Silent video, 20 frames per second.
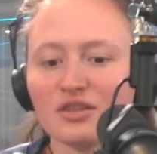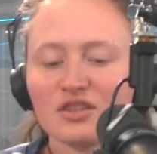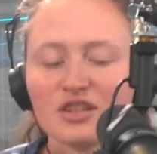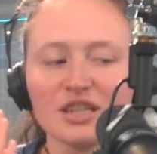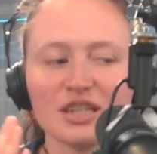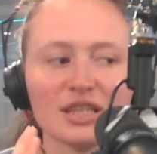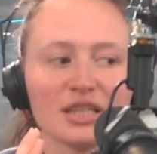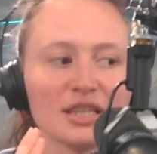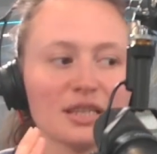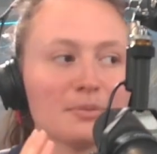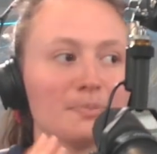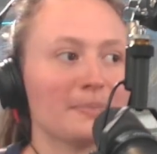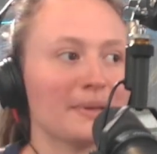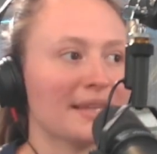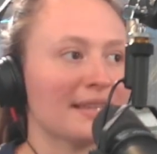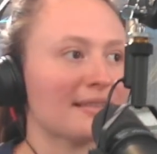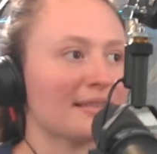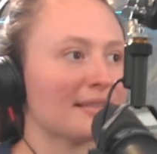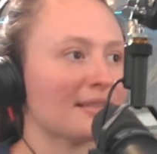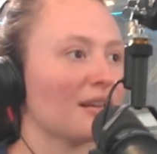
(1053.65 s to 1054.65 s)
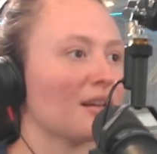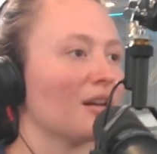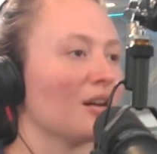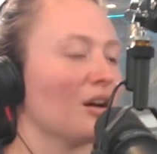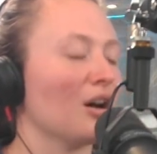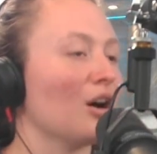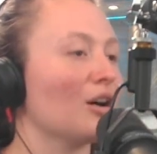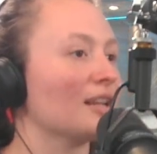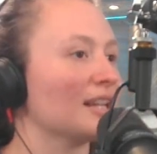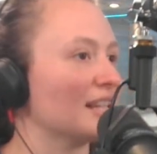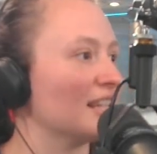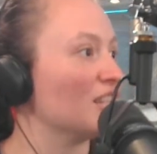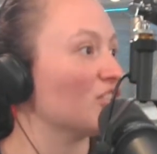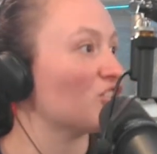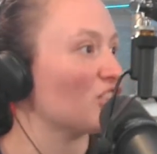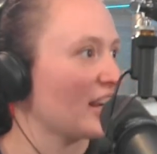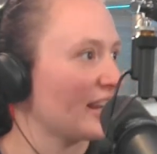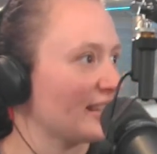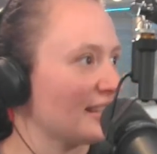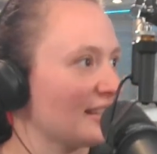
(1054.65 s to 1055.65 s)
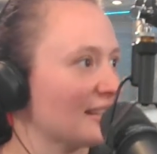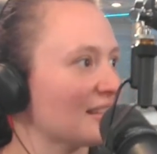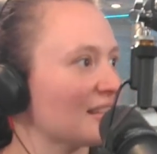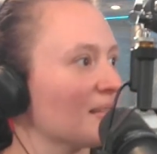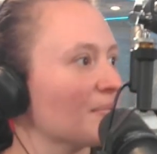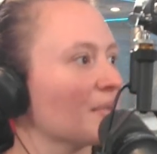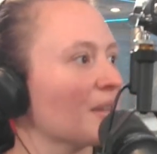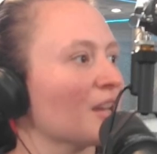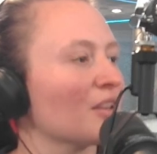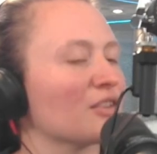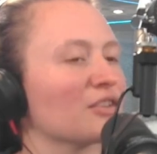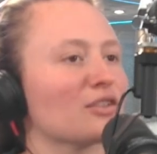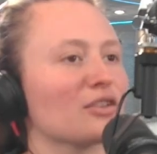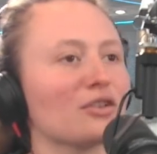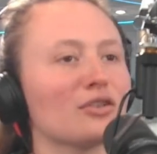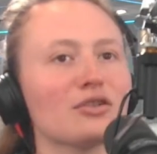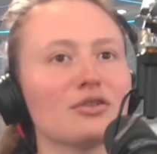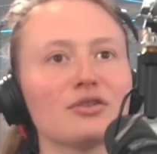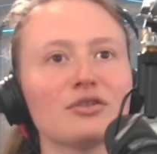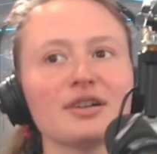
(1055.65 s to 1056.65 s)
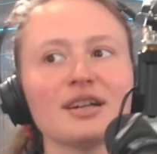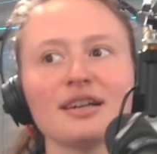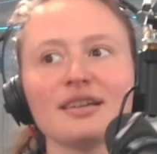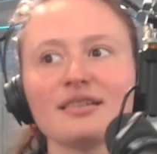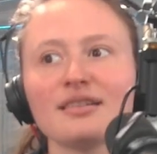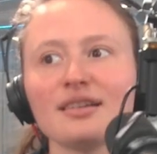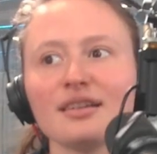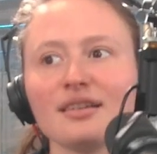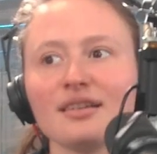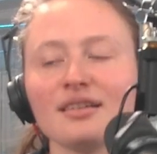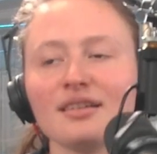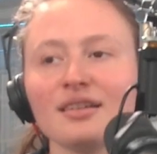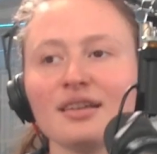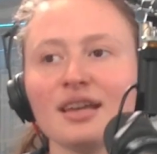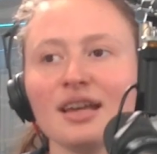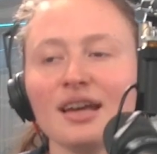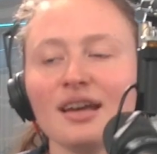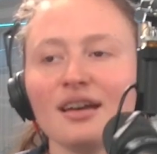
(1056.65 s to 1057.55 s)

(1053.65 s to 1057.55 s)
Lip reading: She speaks only Chinese, so she